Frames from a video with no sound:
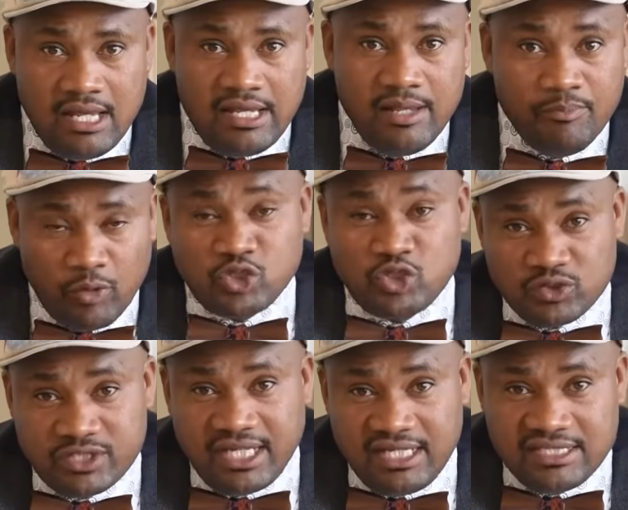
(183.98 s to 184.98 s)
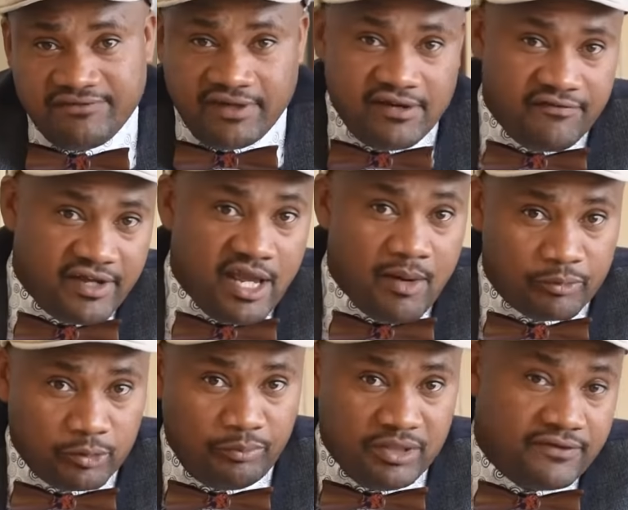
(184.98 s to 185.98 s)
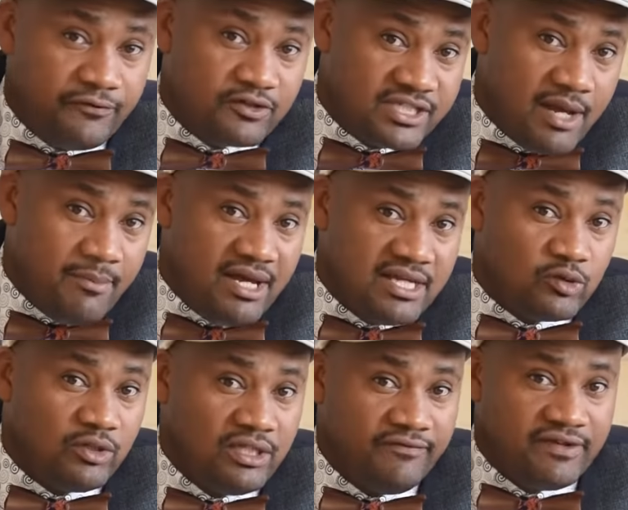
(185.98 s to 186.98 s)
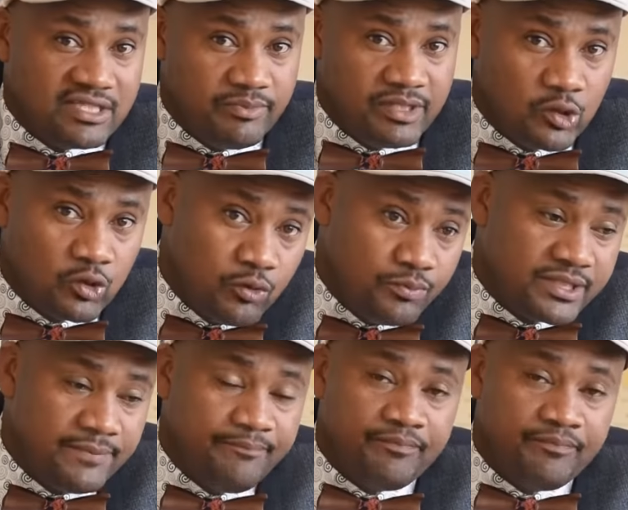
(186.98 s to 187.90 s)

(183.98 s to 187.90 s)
Import to Sell is very, very appropriate for chamas or investment groups.